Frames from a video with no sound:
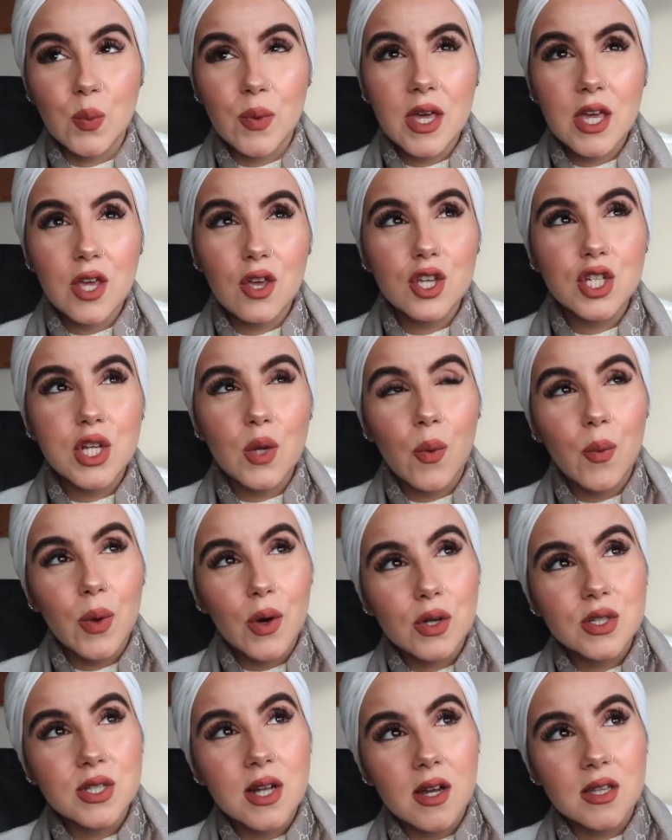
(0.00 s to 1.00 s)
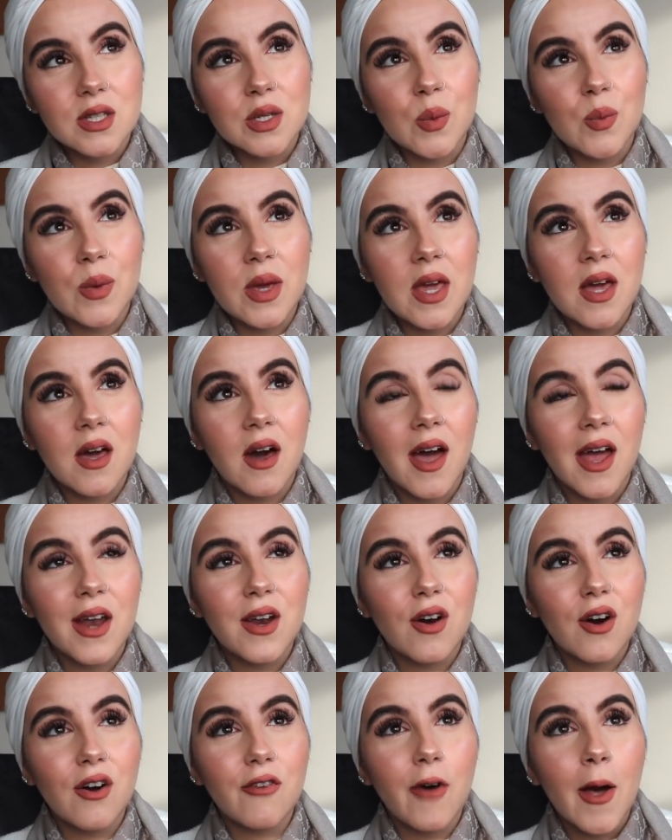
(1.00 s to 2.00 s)
we usually, when we go to London, we kind
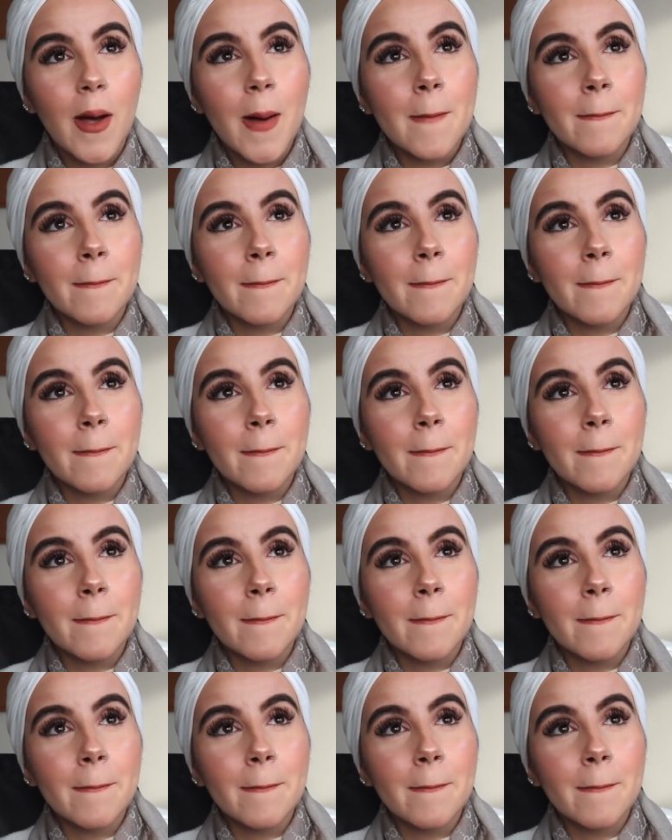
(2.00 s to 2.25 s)
of